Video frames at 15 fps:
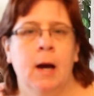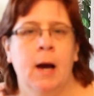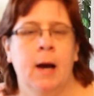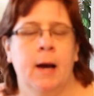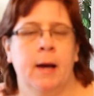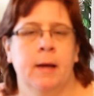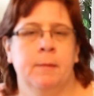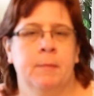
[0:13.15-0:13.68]

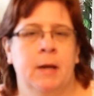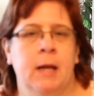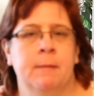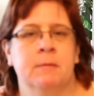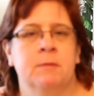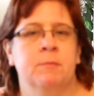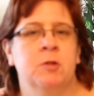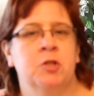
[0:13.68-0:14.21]
Hi, my
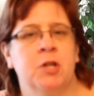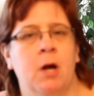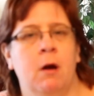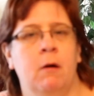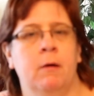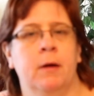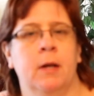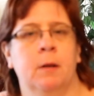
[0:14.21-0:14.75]
name is
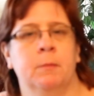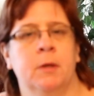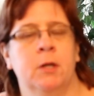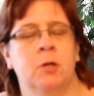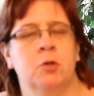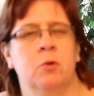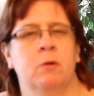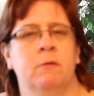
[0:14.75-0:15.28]
Michelle, and I'm
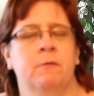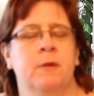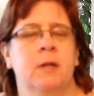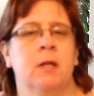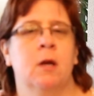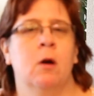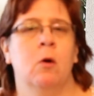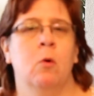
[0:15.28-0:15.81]
going to do a
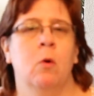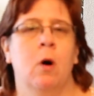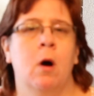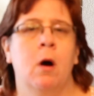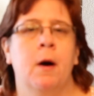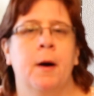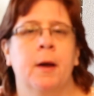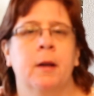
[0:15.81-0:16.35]
video
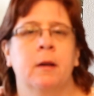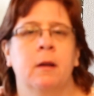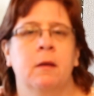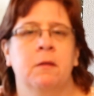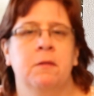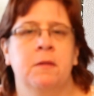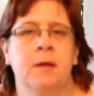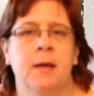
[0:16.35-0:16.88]
on
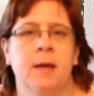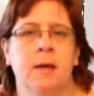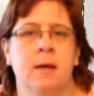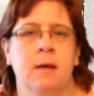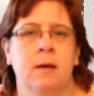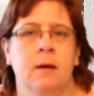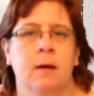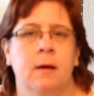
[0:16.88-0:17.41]

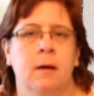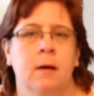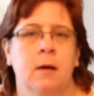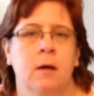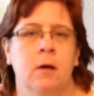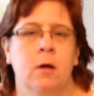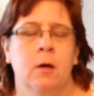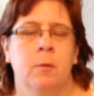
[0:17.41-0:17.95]
the
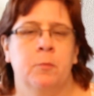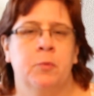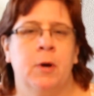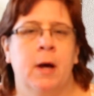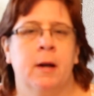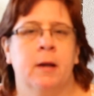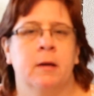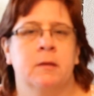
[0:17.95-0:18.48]

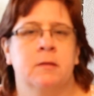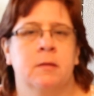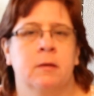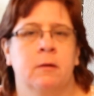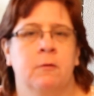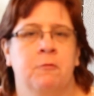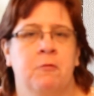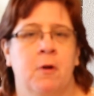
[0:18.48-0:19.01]
product
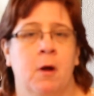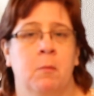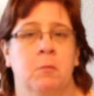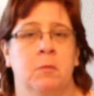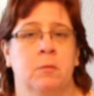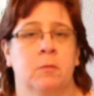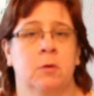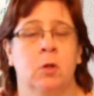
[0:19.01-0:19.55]

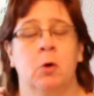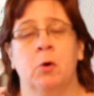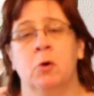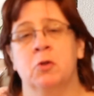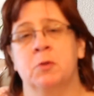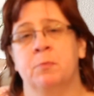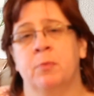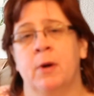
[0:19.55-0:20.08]
from
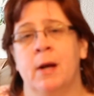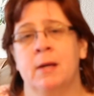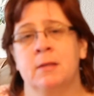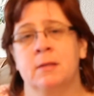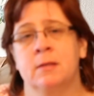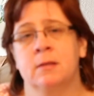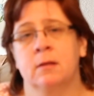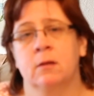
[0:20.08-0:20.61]
Logos
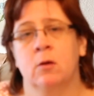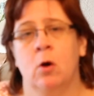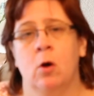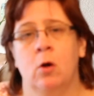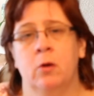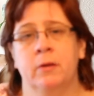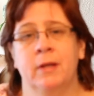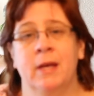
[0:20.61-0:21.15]
Press
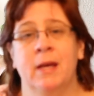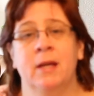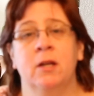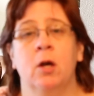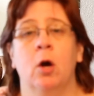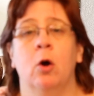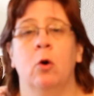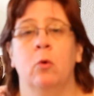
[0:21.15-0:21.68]
called
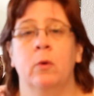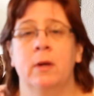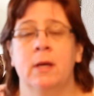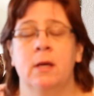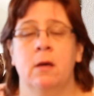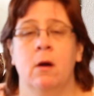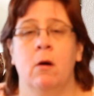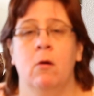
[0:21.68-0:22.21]

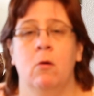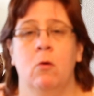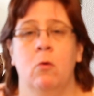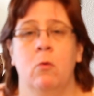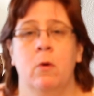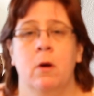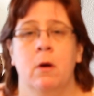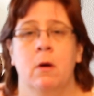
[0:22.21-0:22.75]

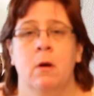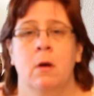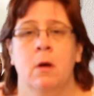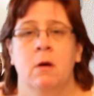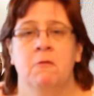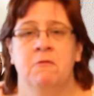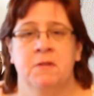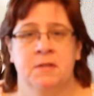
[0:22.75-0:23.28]
NOEO
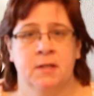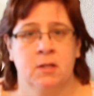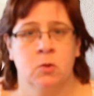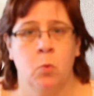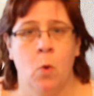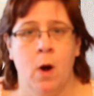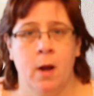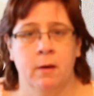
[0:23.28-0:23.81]

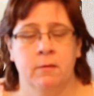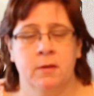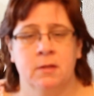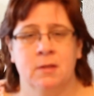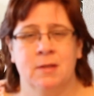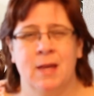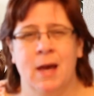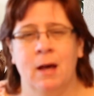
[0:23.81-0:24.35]
Physics I.
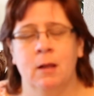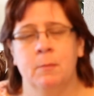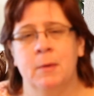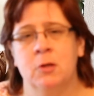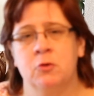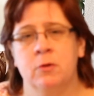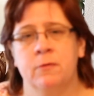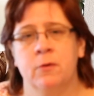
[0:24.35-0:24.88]
This is the
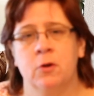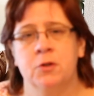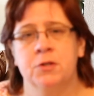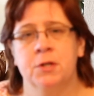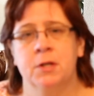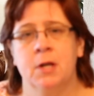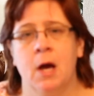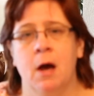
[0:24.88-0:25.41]
elementary
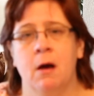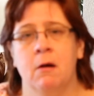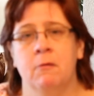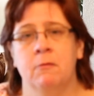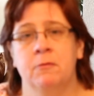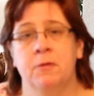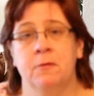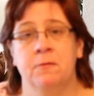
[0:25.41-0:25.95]
version
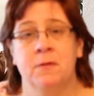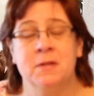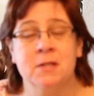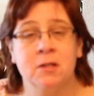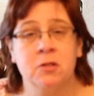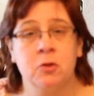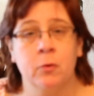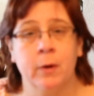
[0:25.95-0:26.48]
of the
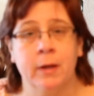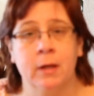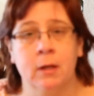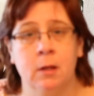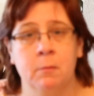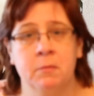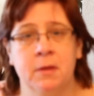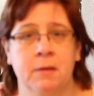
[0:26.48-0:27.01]
physics
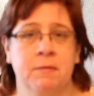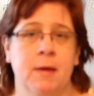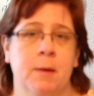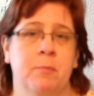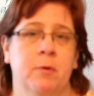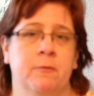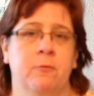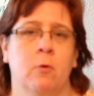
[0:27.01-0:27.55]
curriculum that they
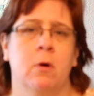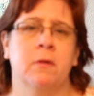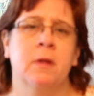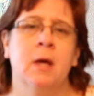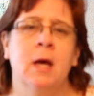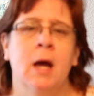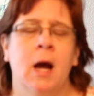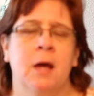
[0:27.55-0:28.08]
put forth.
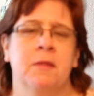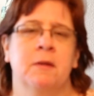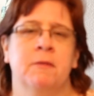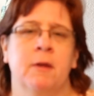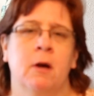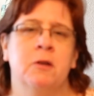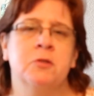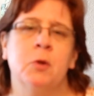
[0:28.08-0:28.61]
I think
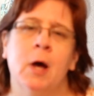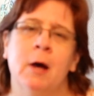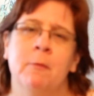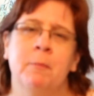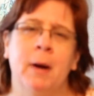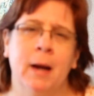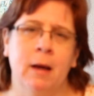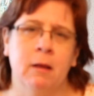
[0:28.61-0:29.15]
they also
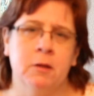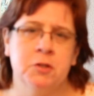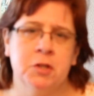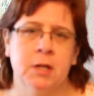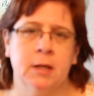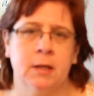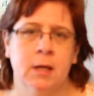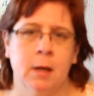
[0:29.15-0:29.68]
have
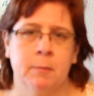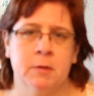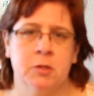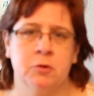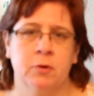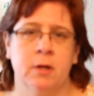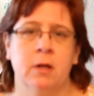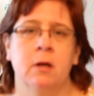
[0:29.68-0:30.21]
biology and
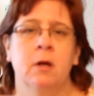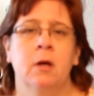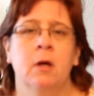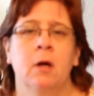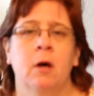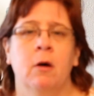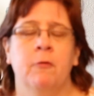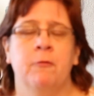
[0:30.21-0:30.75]
chemistry
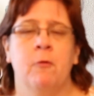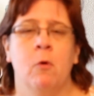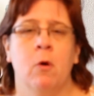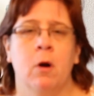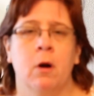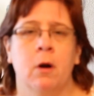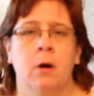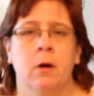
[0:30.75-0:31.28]

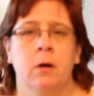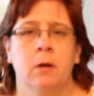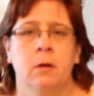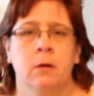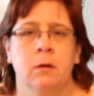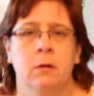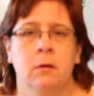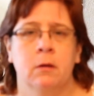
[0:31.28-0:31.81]
for
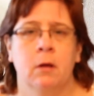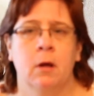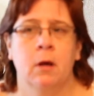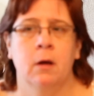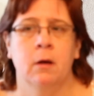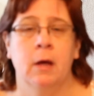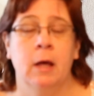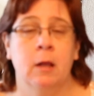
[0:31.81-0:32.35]

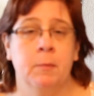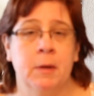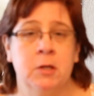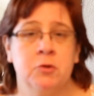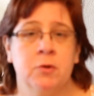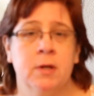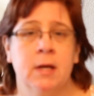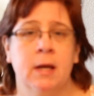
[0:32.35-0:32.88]

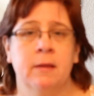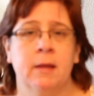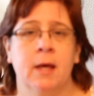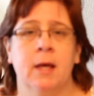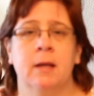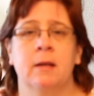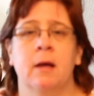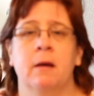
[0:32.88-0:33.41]
elementary, and
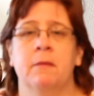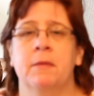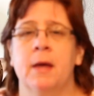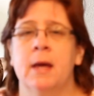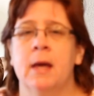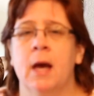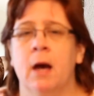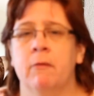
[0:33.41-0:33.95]
then
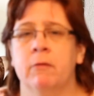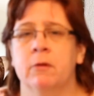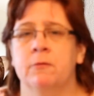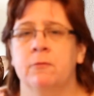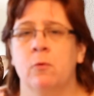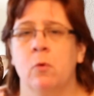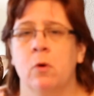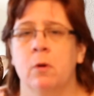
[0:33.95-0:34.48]
they have it
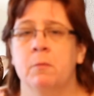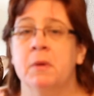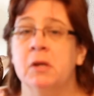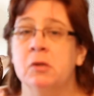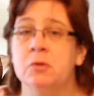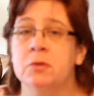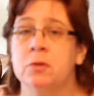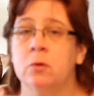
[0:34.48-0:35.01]
for
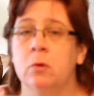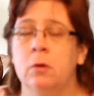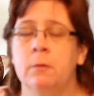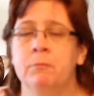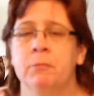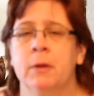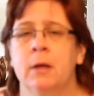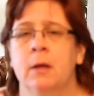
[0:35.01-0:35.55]
middle
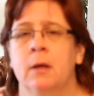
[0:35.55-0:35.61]
school.